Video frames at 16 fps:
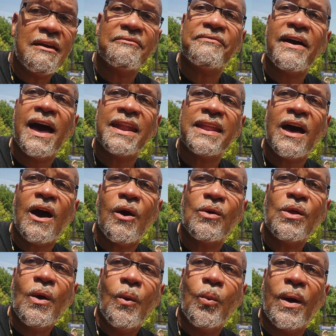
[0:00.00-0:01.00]
find out
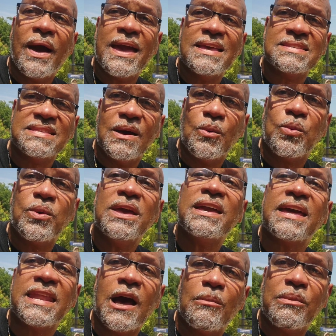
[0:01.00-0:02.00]
ways that we
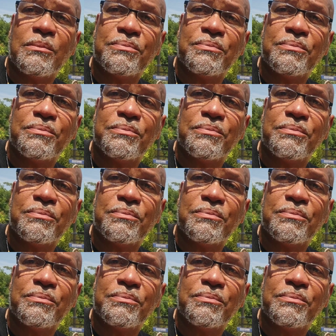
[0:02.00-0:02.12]
can help